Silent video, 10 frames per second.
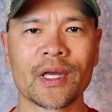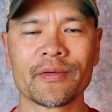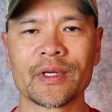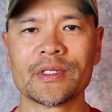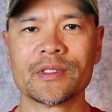
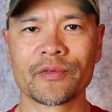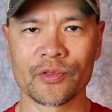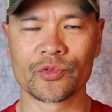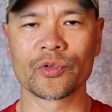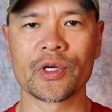have a
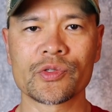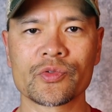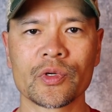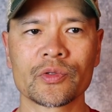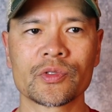different draw
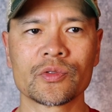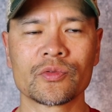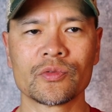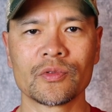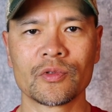stroke to
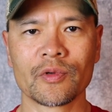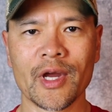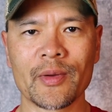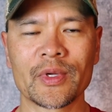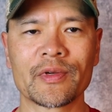
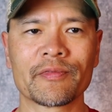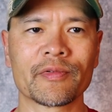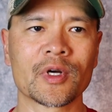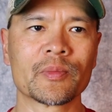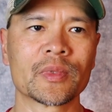grab it
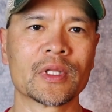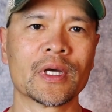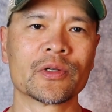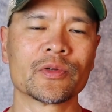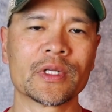from
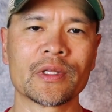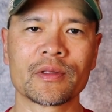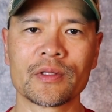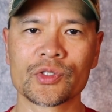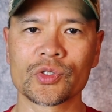
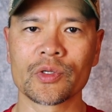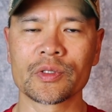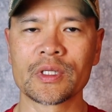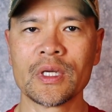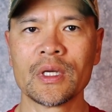underneath the
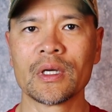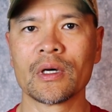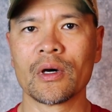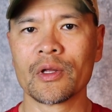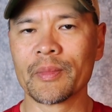shirt
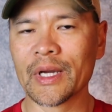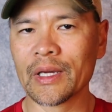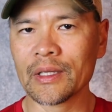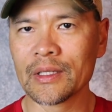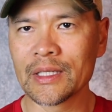on
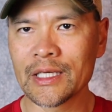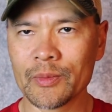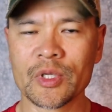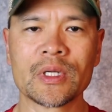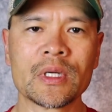my
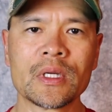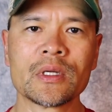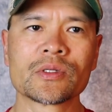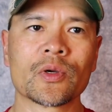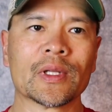hip.
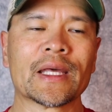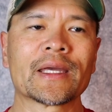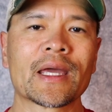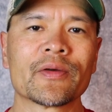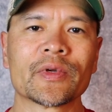So I
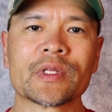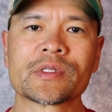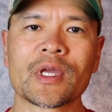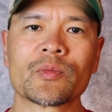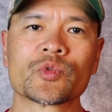like having the
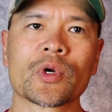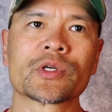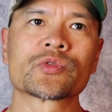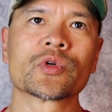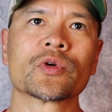same
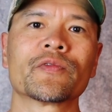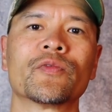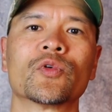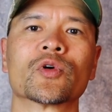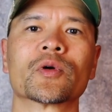draw stroke
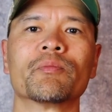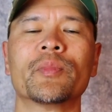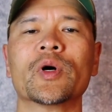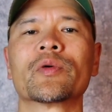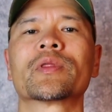for
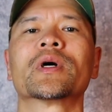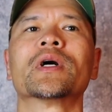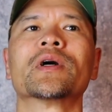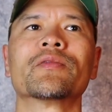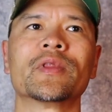both
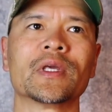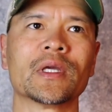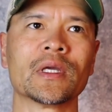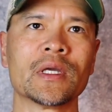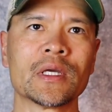of
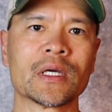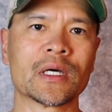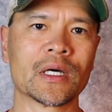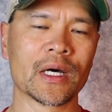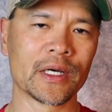the
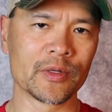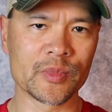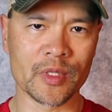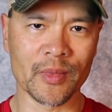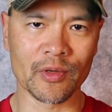
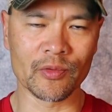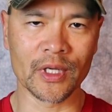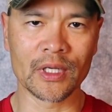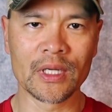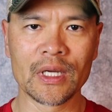items in my
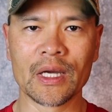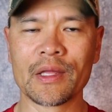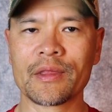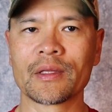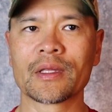rig. I
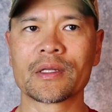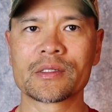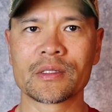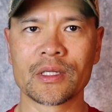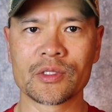think
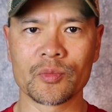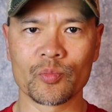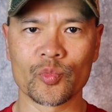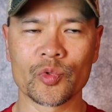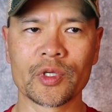that's a
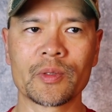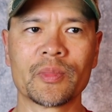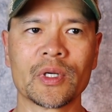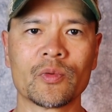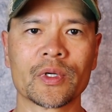pretty
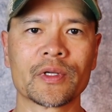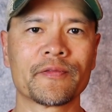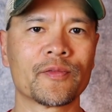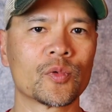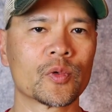big one
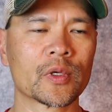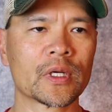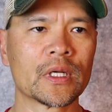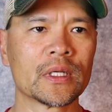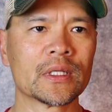
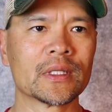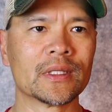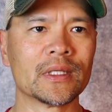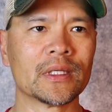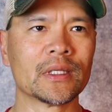for
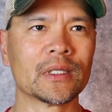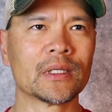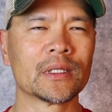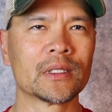the